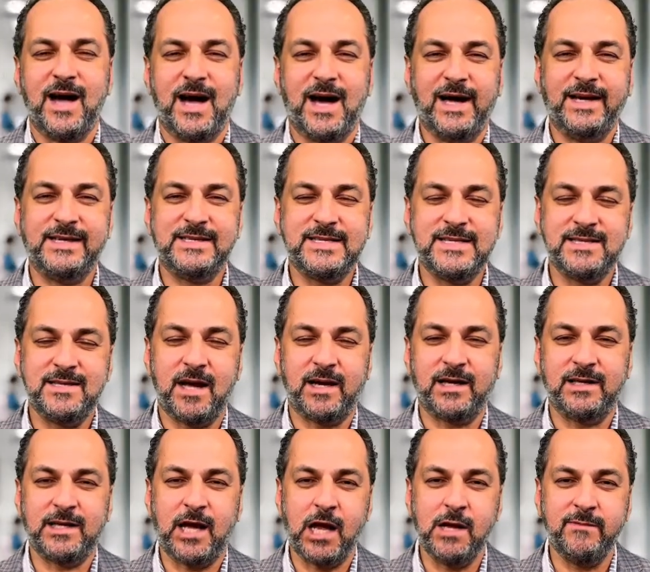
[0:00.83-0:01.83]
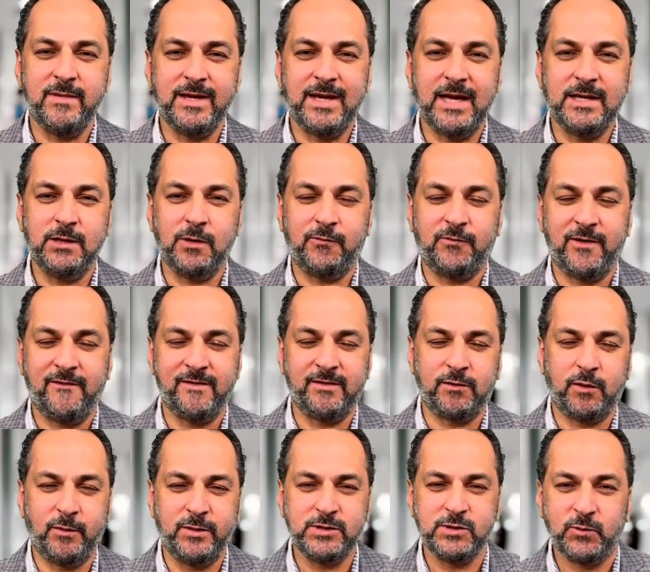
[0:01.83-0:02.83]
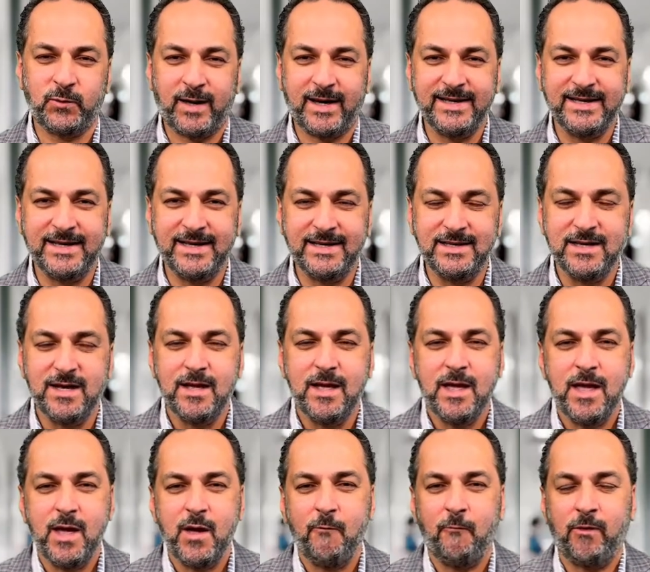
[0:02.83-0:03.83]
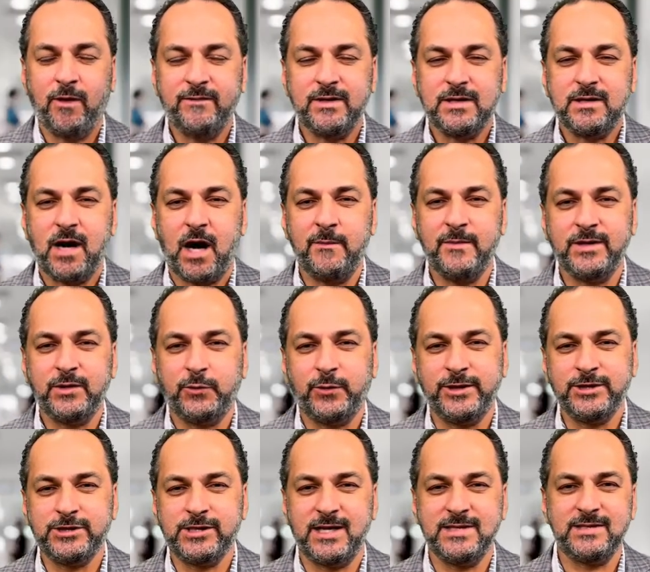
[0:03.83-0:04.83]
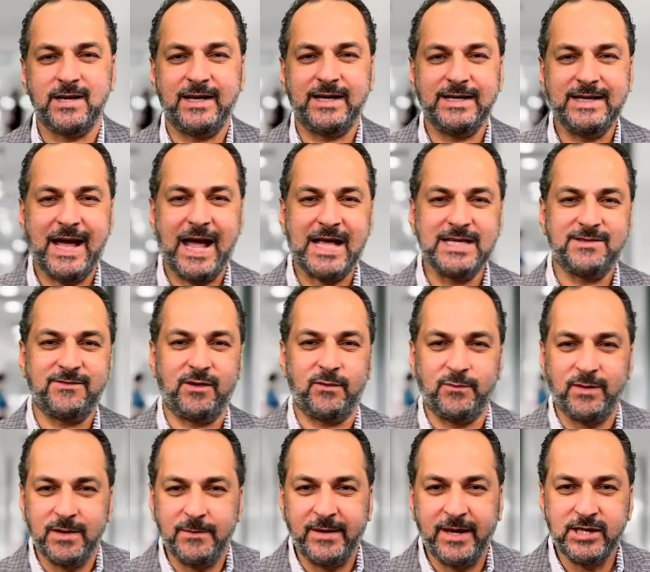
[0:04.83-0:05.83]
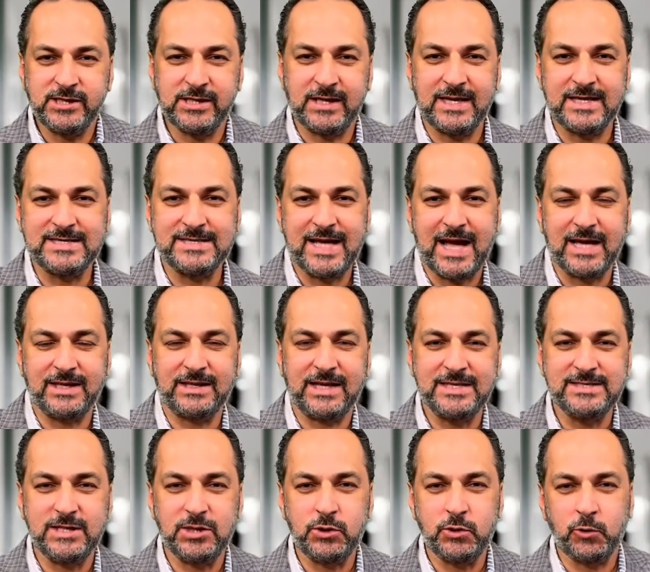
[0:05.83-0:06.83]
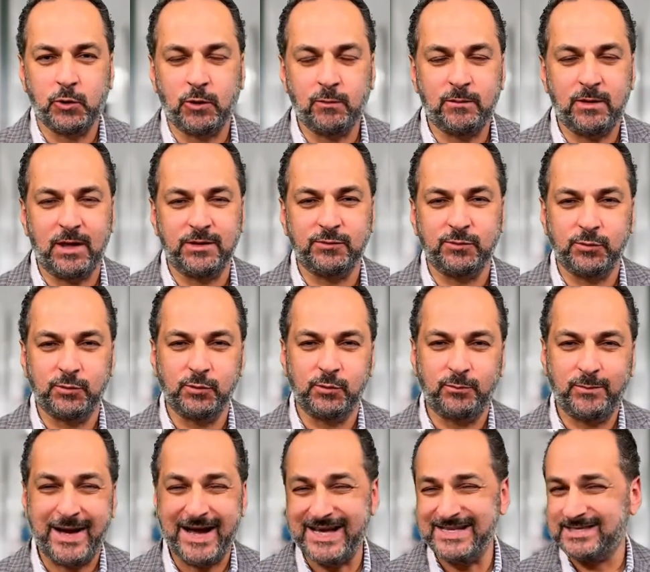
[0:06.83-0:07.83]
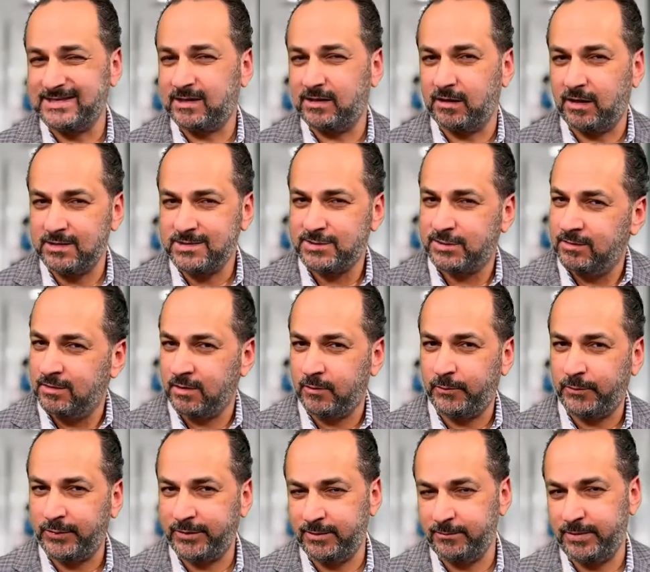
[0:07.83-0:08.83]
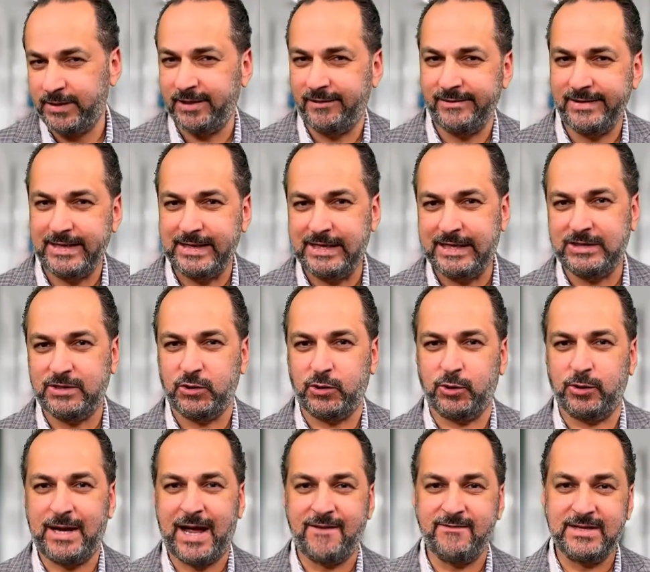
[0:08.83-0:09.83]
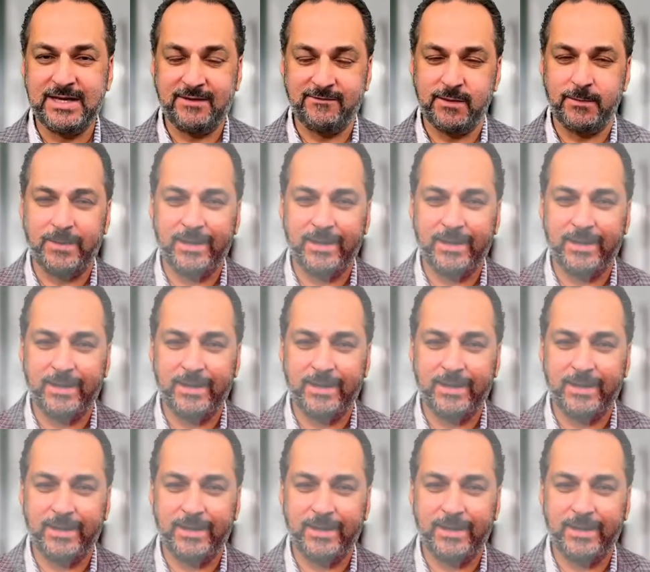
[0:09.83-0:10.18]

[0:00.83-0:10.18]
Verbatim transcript: Hi, this is Dr. Naim again, your favorite OBGYN. One of the common questions I get asked from my patient is that is it normal to pass clots during a period or having heavy